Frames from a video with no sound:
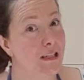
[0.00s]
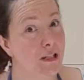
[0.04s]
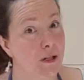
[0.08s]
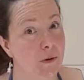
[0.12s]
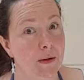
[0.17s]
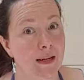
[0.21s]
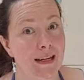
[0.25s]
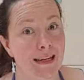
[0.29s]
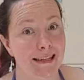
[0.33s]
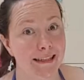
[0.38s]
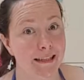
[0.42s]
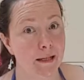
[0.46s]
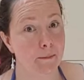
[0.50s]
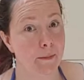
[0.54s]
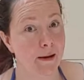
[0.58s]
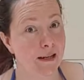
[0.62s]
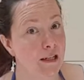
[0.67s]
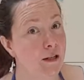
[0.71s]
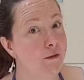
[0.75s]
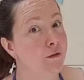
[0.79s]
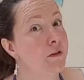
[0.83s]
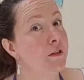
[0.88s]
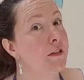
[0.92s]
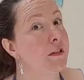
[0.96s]
to do a little
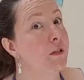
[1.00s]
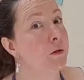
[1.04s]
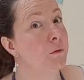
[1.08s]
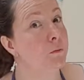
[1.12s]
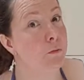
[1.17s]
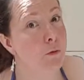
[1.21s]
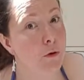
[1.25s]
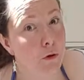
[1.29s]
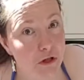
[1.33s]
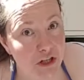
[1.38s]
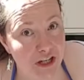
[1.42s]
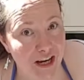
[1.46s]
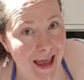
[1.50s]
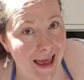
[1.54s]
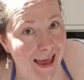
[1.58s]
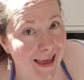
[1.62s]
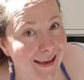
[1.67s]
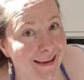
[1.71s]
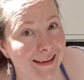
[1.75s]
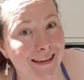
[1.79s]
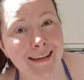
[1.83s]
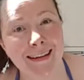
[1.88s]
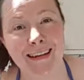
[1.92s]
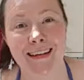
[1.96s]
bit of
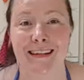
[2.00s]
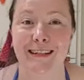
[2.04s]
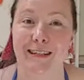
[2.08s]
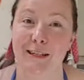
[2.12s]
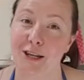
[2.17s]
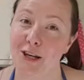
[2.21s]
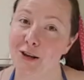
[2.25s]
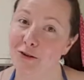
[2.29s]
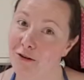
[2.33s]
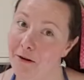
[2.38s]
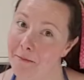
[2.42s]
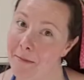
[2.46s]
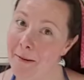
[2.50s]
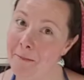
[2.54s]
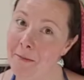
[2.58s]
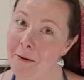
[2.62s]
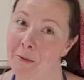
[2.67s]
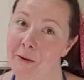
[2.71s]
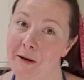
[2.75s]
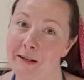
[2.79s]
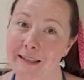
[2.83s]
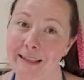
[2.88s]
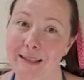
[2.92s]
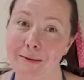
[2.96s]
smooshing. Do you
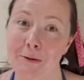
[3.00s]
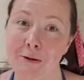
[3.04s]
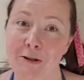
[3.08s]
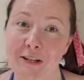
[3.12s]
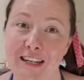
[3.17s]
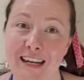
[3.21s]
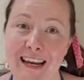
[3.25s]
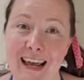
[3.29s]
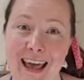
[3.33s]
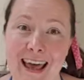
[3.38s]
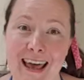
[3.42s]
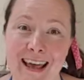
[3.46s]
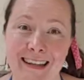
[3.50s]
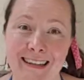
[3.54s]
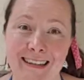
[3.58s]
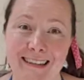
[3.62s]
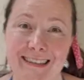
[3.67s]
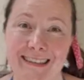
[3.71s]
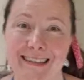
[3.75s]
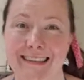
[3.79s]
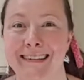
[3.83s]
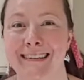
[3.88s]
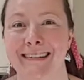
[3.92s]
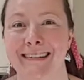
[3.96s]
remember what smooshing is?